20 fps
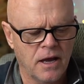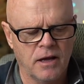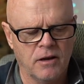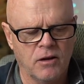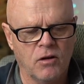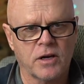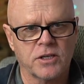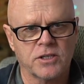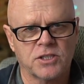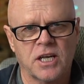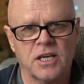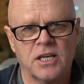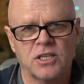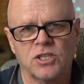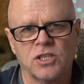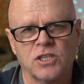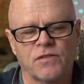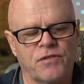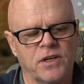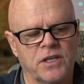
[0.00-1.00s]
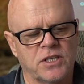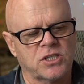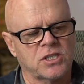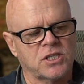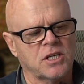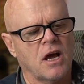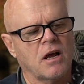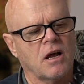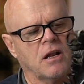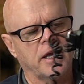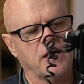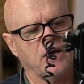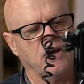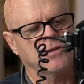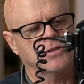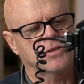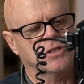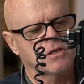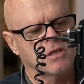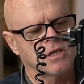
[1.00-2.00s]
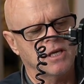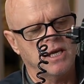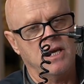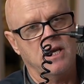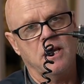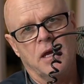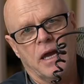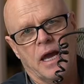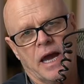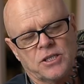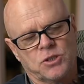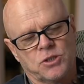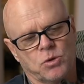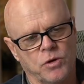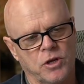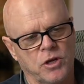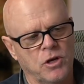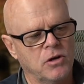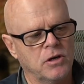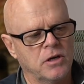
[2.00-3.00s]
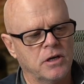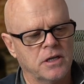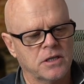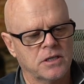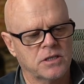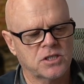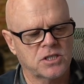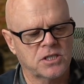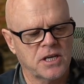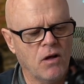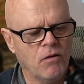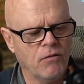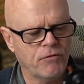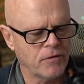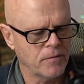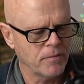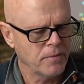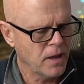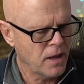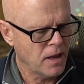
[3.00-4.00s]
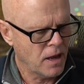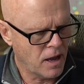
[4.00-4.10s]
Like I said, it just fits snugly onto the actual unit itself.